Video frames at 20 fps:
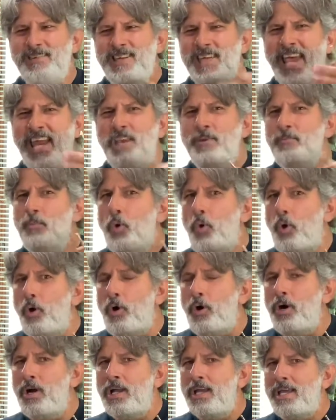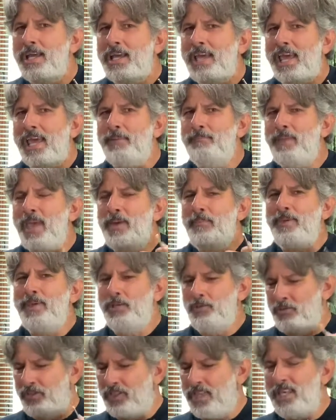anymore. And maybe
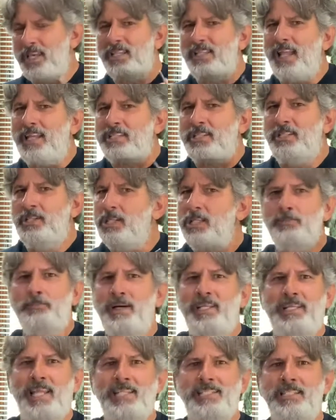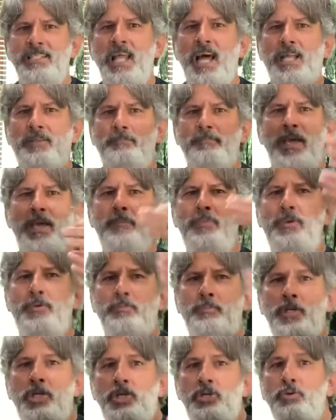you think that's good, but that's not. Maybe
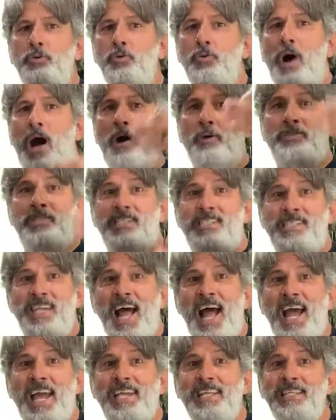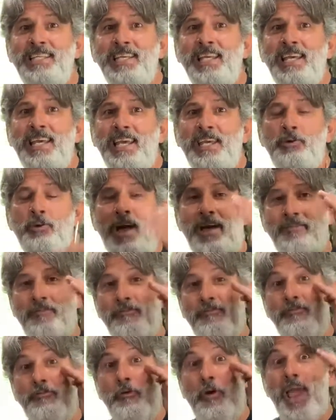you outside, you have
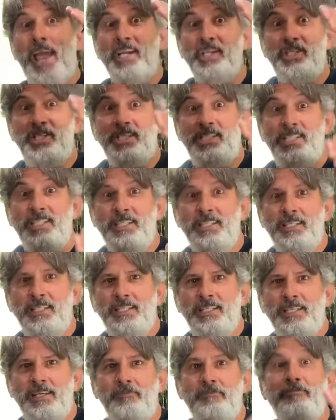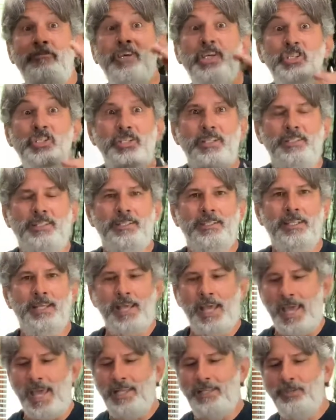fresh vision
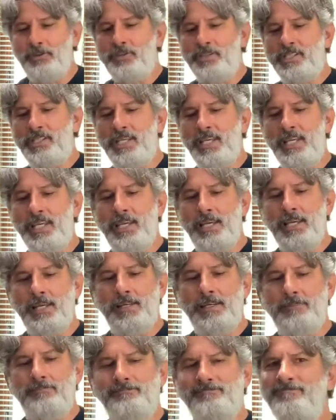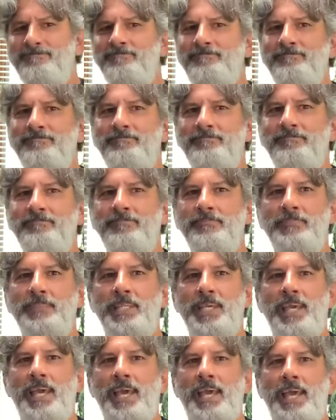and you see, mm,
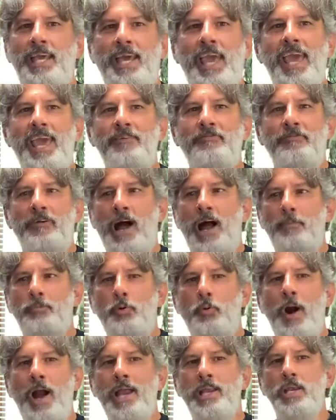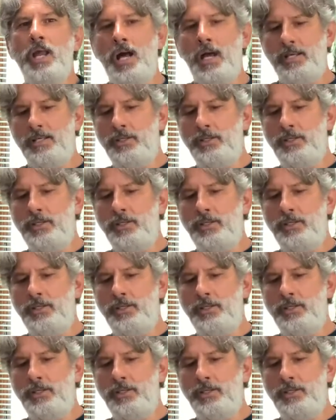hey Fabio, why not